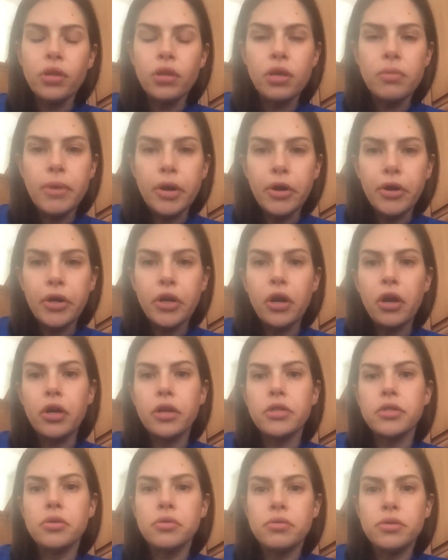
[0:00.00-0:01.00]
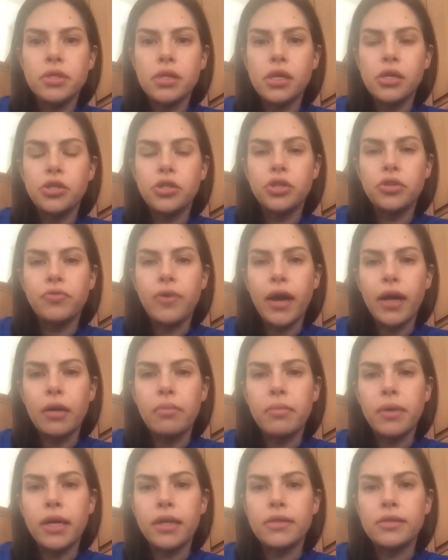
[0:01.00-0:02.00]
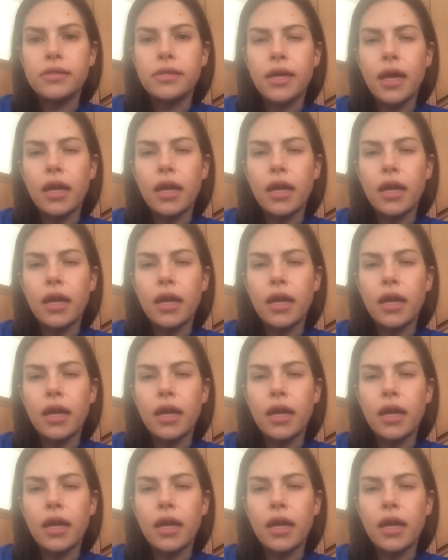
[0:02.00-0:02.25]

The American Heart Association recommends